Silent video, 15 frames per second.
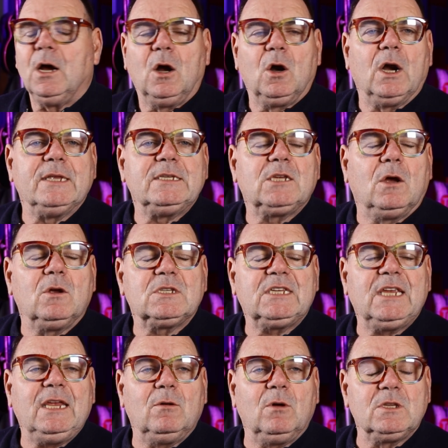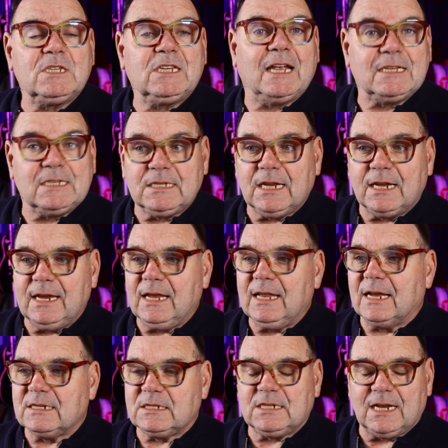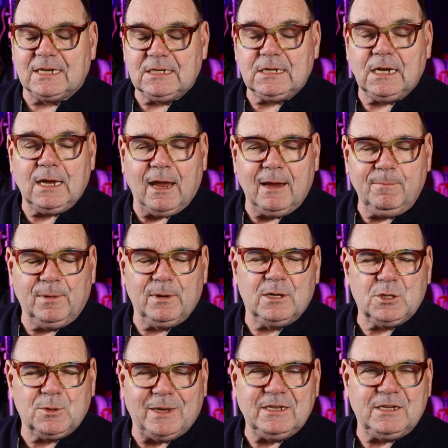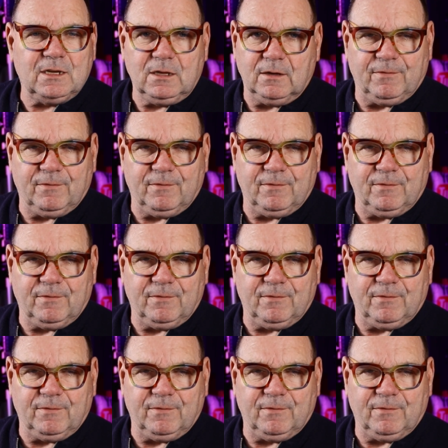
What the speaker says: All right, so I'll see you on Saturday. That's Saturday, April the 20th.